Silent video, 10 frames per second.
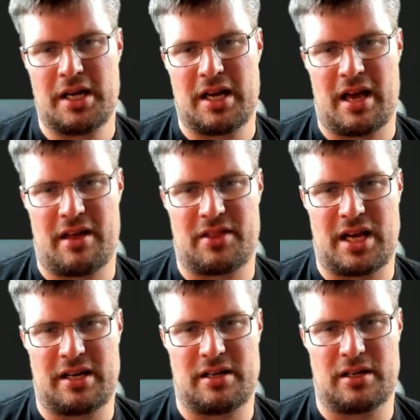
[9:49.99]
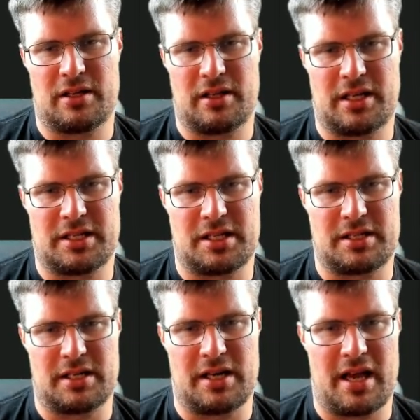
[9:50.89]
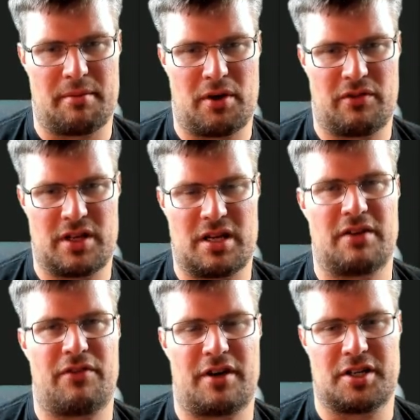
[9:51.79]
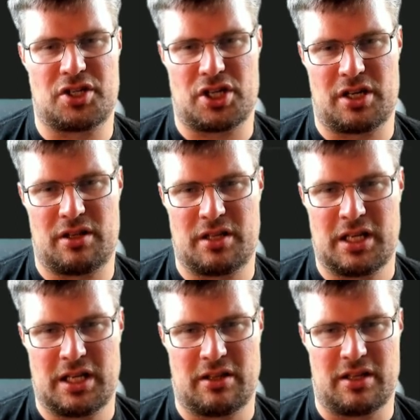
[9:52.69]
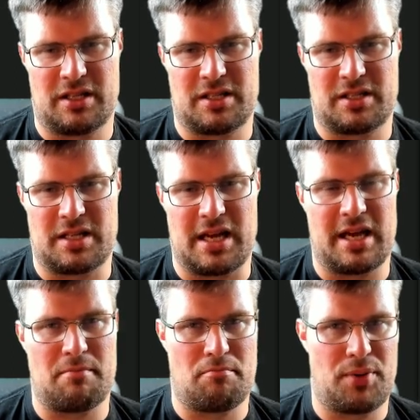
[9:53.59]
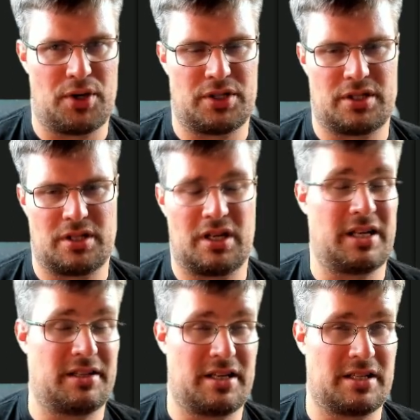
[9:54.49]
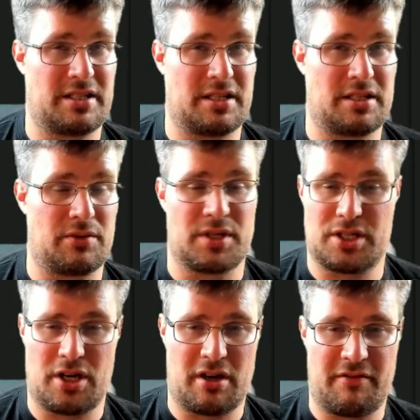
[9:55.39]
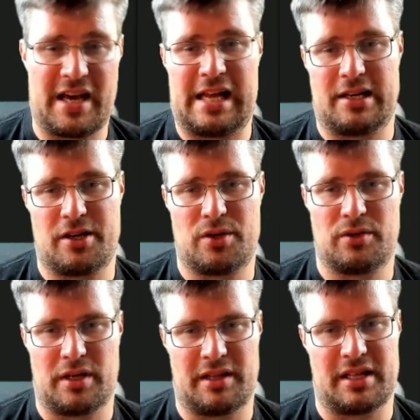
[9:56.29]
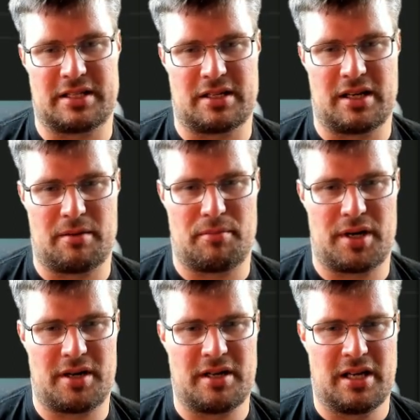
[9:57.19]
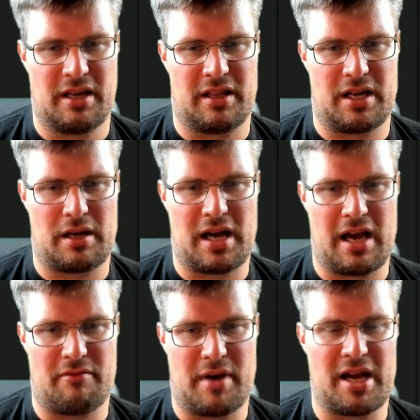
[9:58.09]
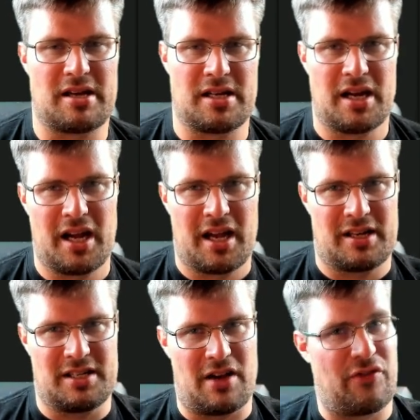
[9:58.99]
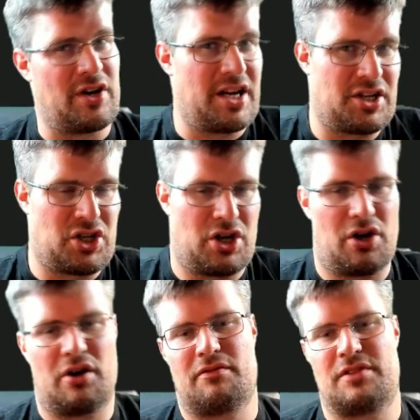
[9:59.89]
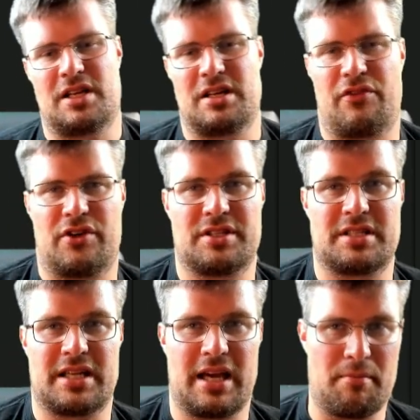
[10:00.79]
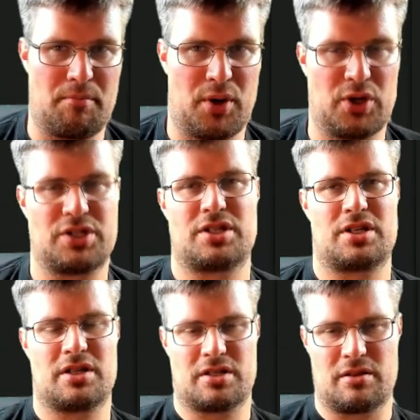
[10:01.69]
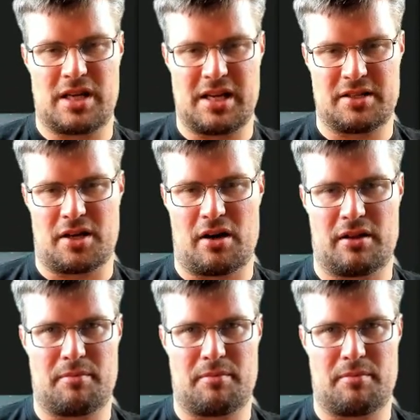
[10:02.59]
and then this is the name of the function this is the input uh, this is the return value and that's a number and then I have my definition of the different inputs. So these are the